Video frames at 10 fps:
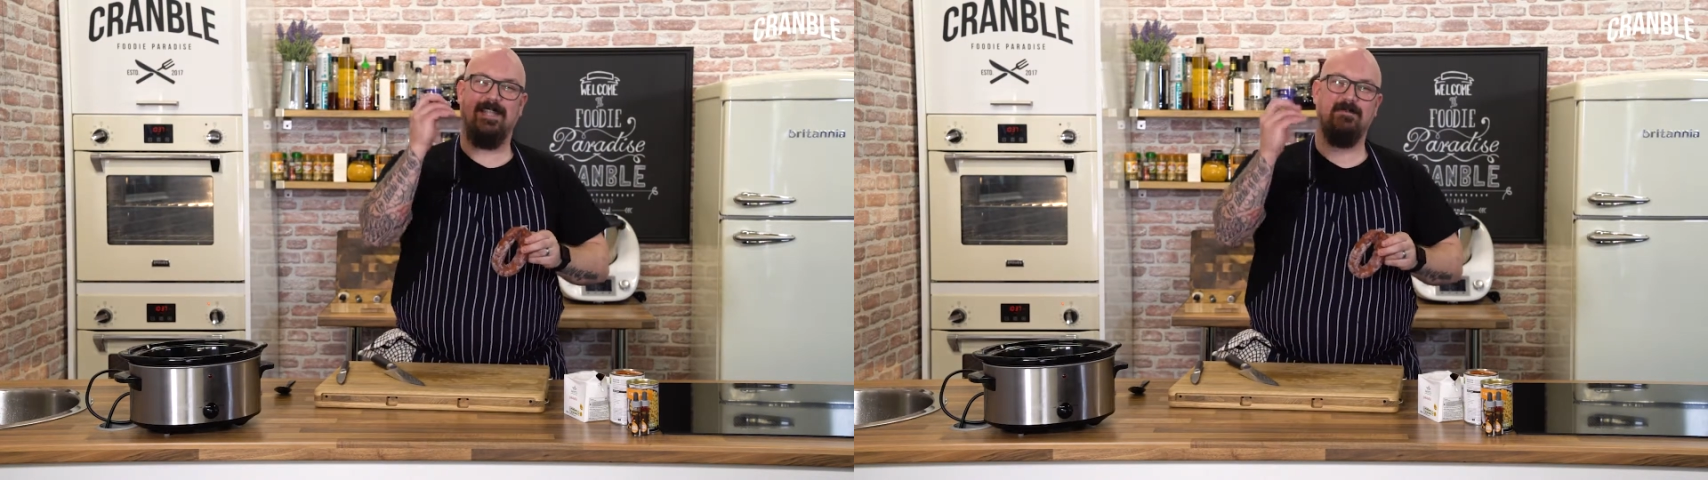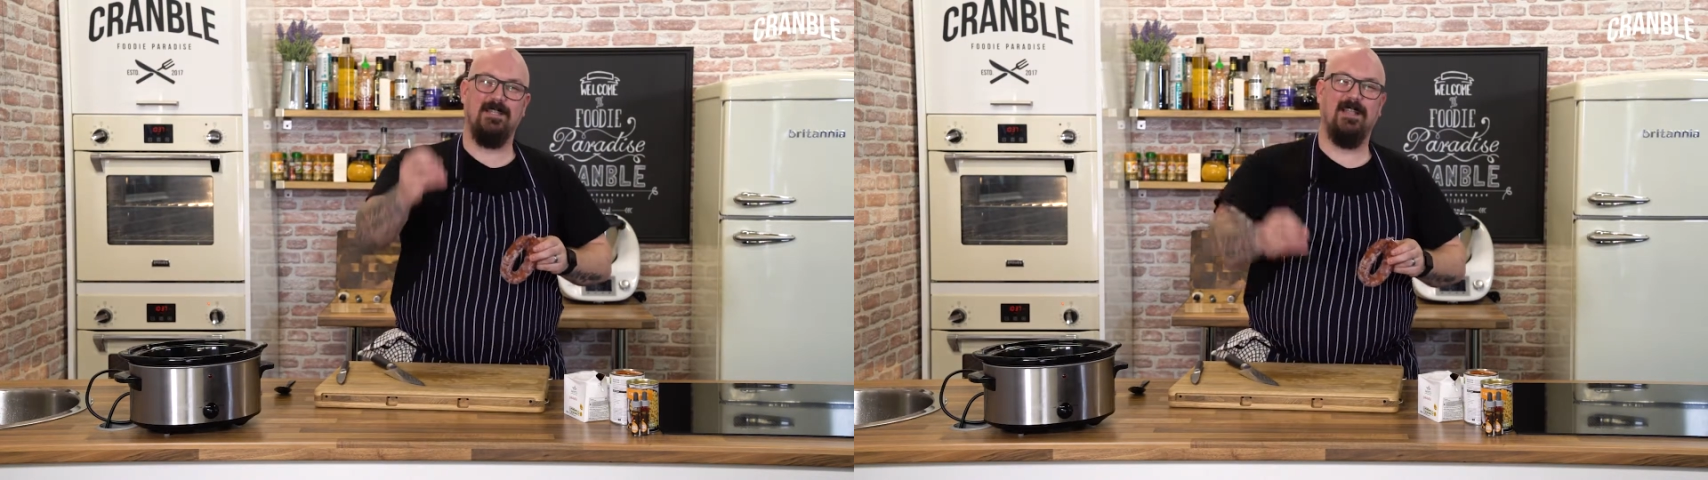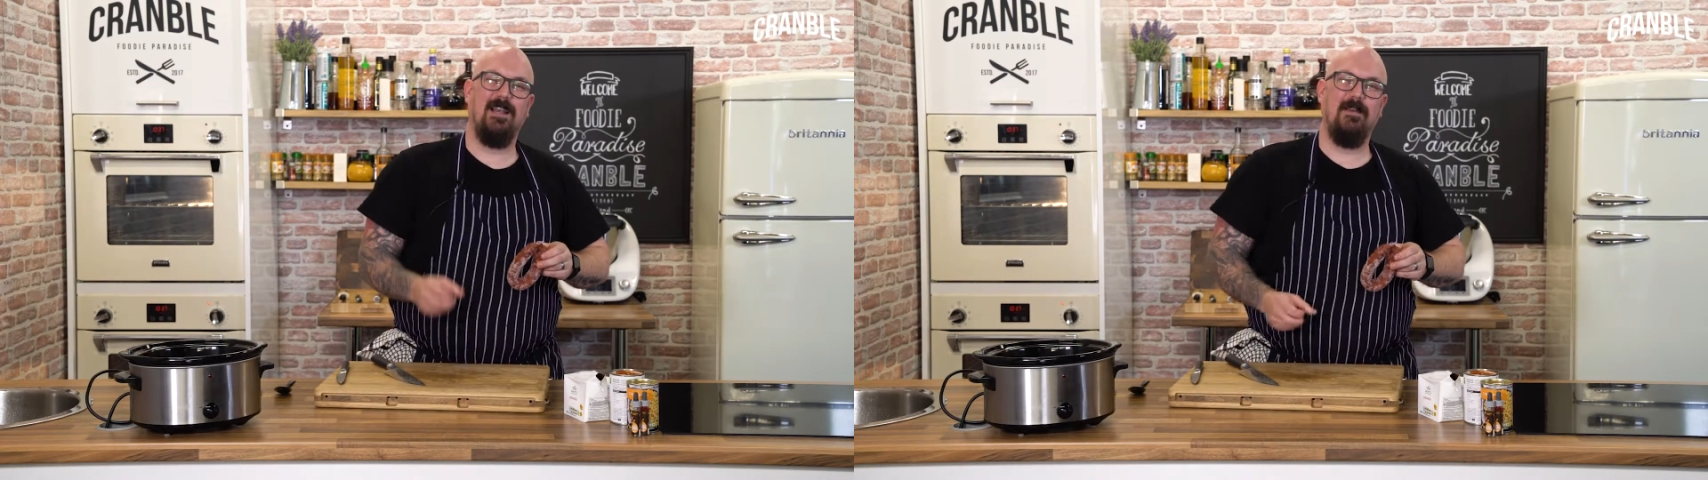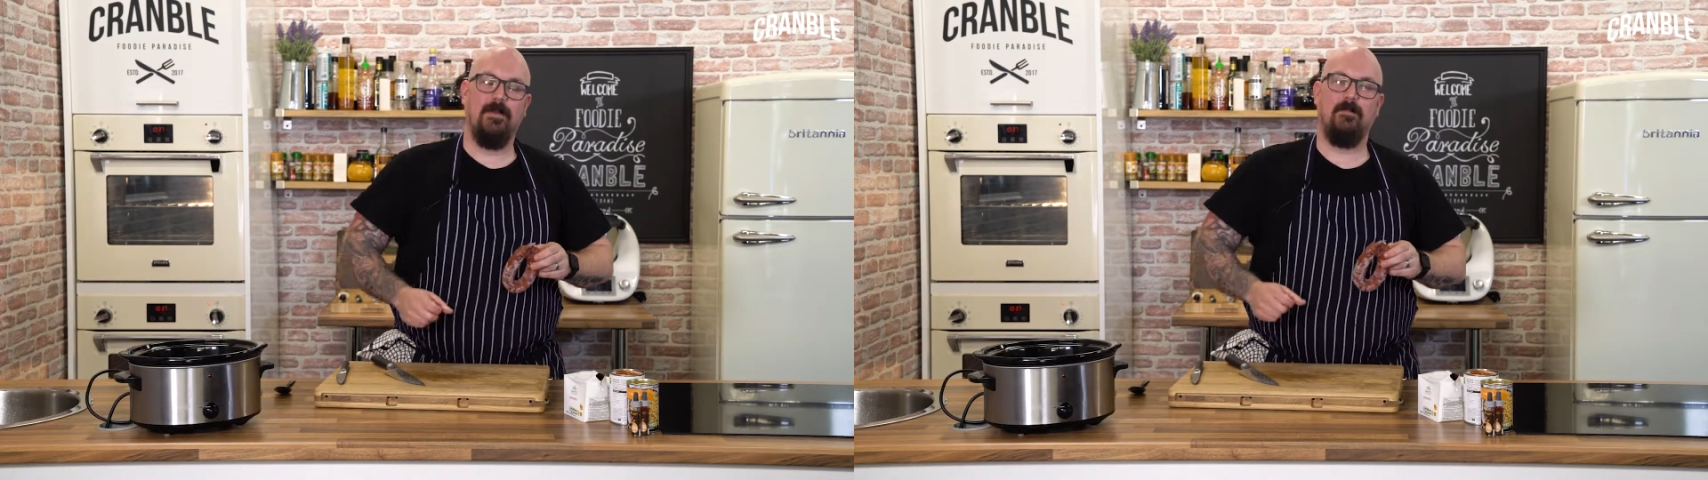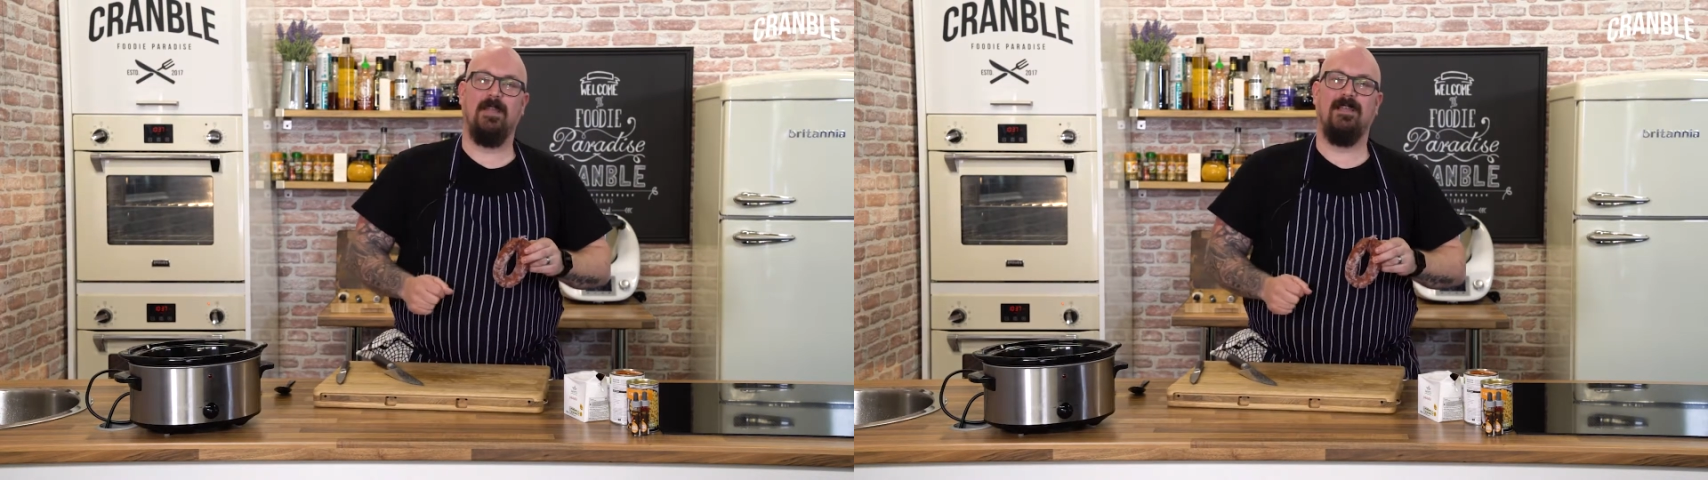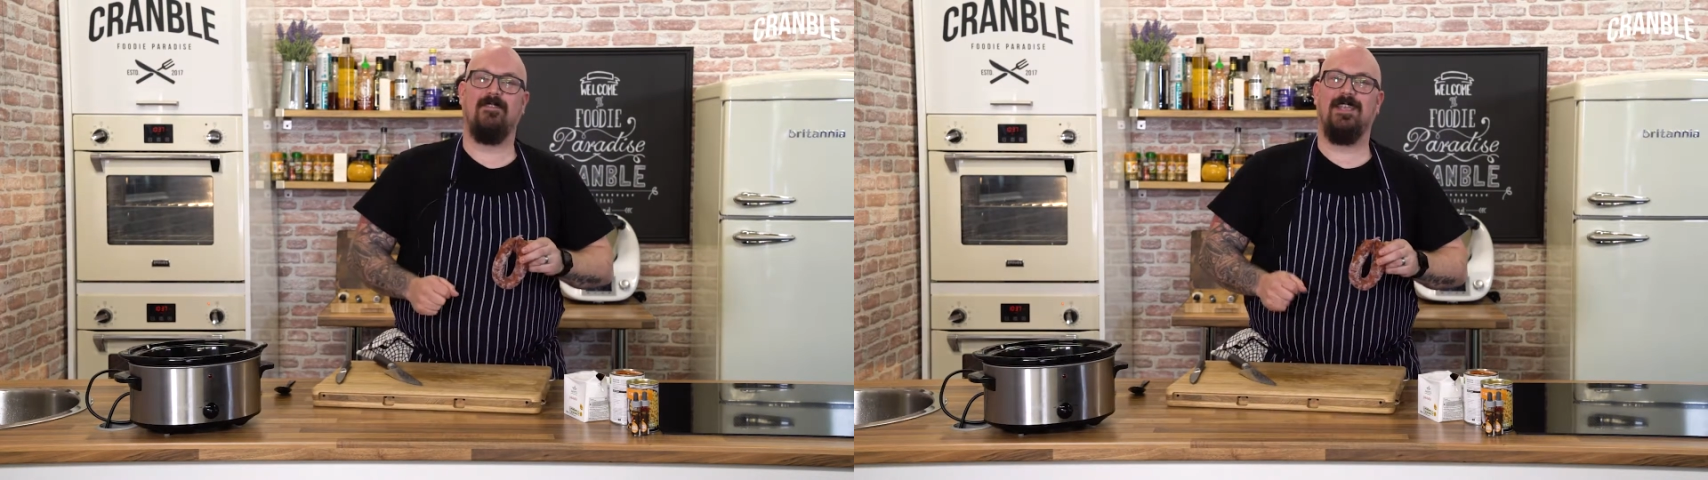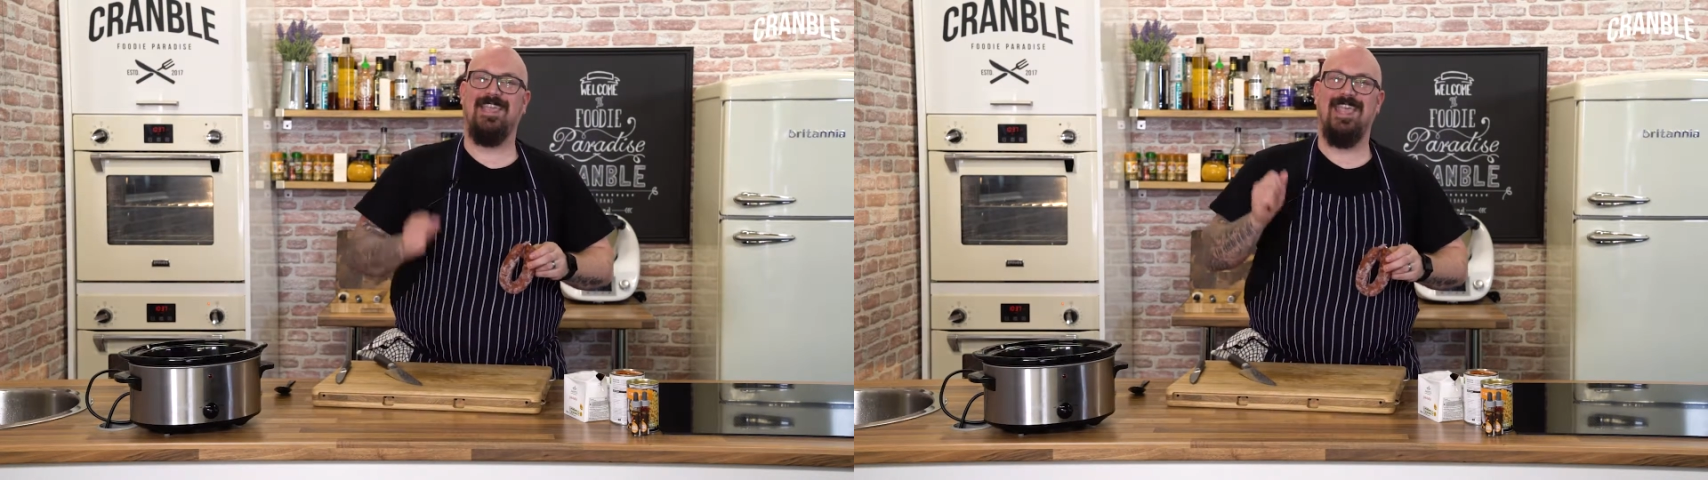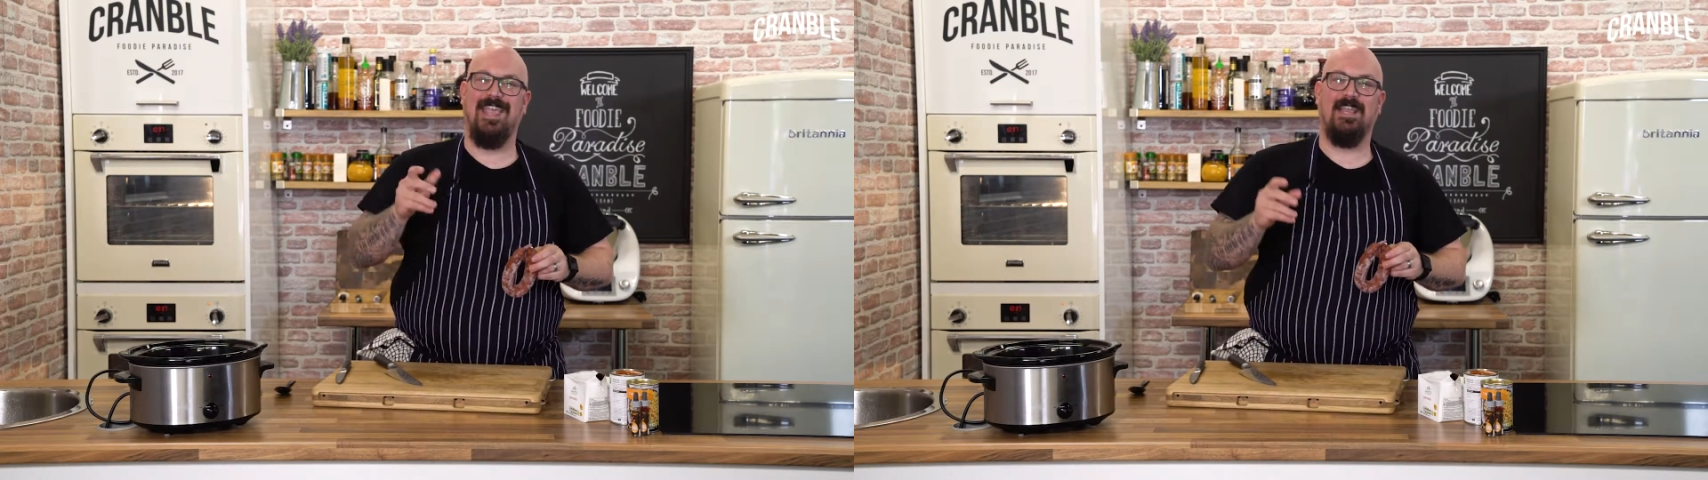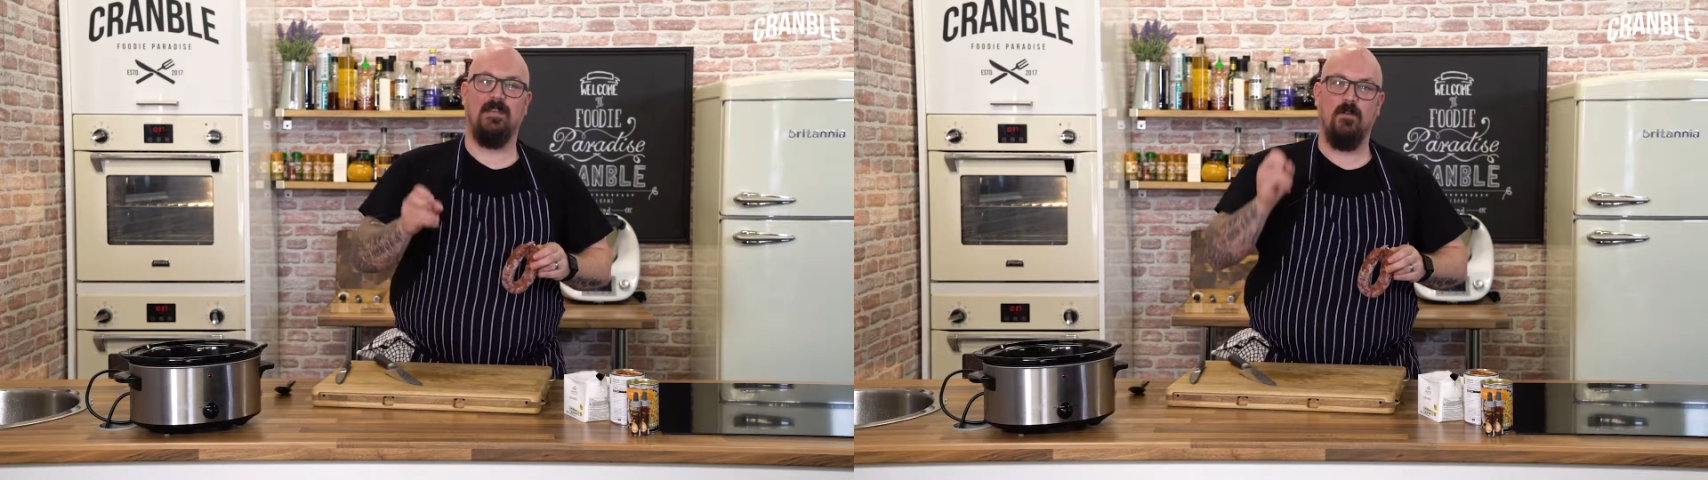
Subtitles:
gives it a lovely bit of a kick,